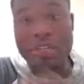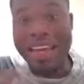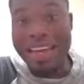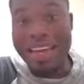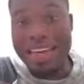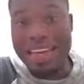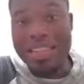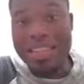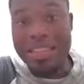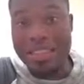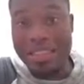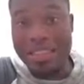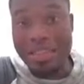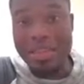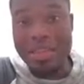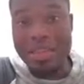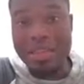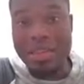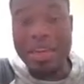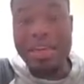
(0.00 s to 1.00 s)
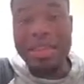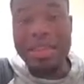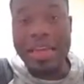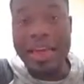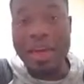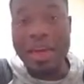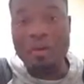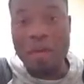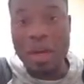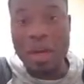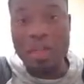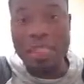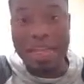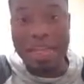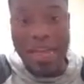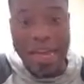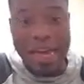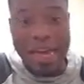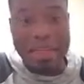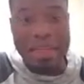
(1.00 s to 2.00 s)
indices that I want
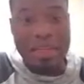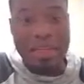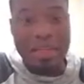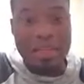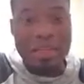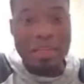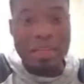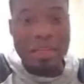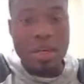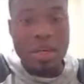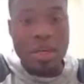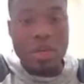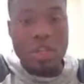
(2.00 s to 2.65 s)
to access.